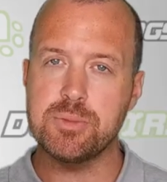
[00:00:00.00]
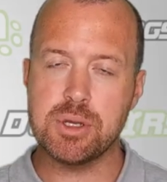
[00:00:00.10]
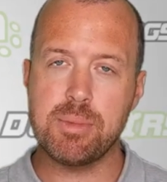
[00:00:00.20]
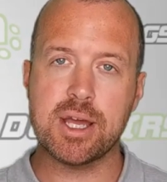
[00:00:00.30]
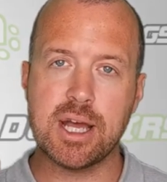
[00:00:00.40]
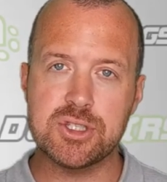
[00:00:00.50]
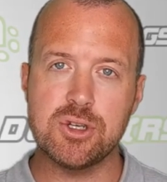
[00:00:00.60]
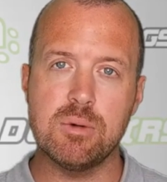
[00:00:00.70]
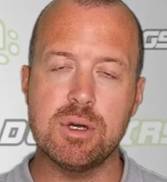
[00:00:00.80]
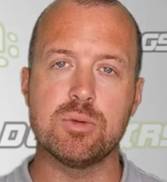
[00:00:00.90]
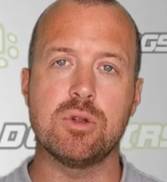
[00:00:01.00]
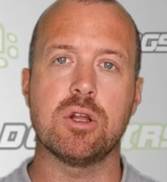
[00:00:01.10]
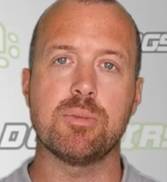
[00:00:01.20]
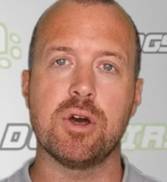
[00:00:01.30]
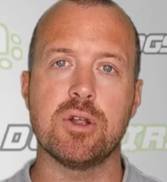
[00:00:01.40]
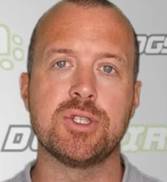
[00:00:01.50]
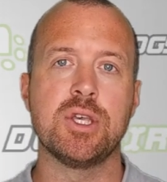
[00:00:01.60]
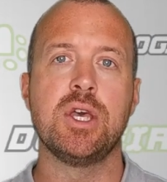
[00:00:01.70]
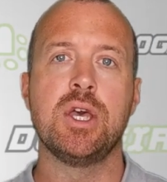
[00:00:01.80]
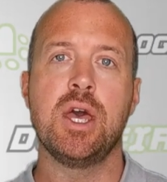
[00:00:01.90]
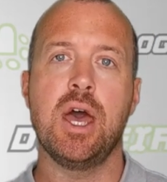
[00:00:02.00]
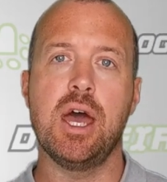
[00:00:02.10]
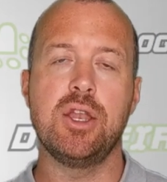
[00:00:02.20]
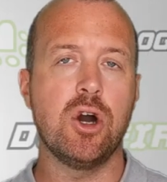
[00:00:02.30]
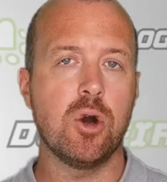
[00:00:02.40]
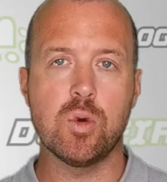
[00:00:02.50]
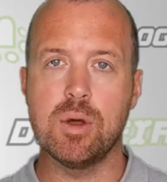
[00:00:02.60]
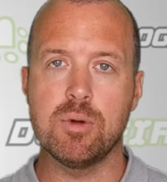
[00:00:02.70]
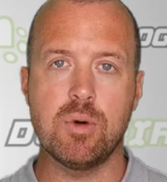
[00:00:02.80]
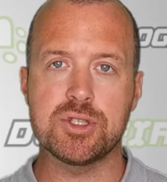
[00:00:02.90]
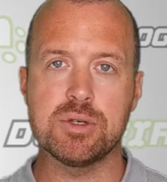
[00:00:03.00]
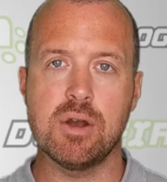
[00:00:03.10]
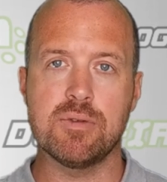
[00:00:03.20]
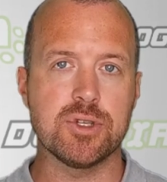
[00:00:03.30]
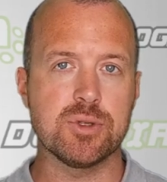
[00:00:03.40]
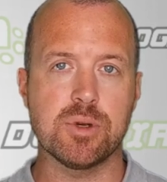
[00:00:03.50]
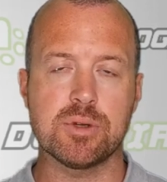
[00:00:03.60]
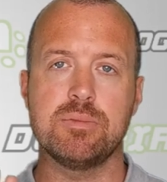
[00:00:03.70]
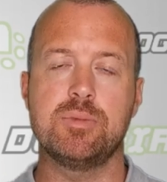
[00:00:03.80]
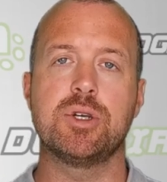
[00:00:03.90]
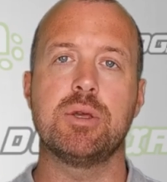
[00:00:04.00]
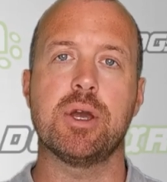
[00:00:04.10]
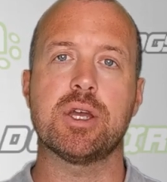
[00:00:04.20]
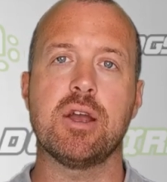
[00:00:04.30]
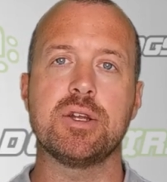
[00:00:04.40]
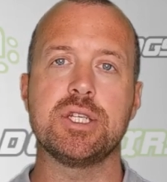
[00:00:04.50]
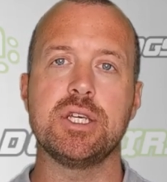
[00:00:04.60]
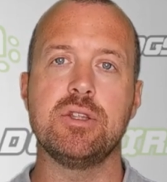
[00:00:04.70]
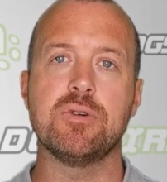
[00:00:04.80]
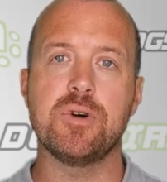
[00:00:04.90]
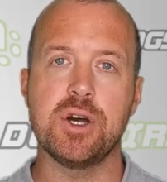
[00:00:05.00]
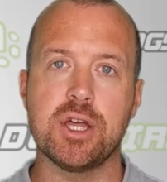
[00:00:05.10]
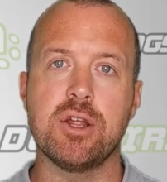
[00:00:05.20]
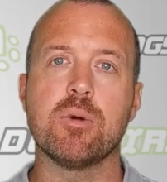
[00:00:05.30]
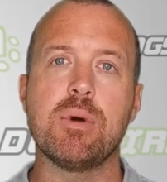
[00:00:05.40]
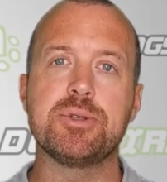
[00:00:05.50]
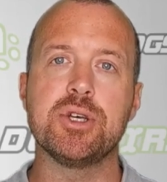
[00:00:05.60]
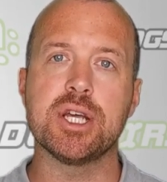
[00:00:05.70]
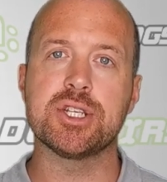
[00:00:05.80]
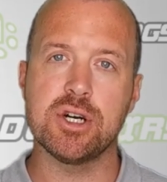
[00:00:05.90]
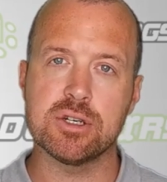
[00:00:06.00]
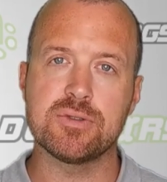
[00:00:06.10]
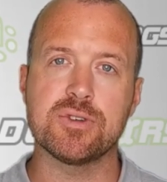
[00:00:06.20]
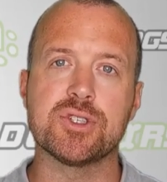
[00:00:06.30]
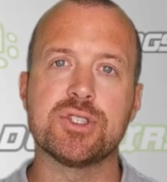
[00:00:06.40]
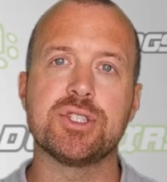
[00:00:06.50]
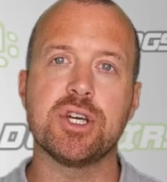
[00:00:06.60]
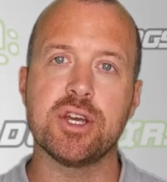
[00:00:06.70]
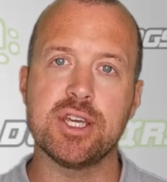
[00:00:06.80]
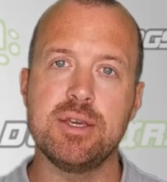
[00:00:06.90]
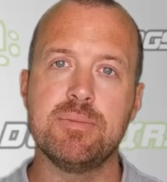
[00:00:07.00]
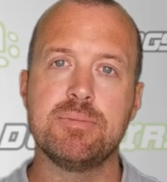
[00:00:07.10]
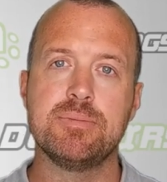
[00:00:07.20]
your money back as always with all our products. Uh, no quibble whatsoever. It doesn't work money back guarantee. You'll find that on our website at dogsfirst.ie.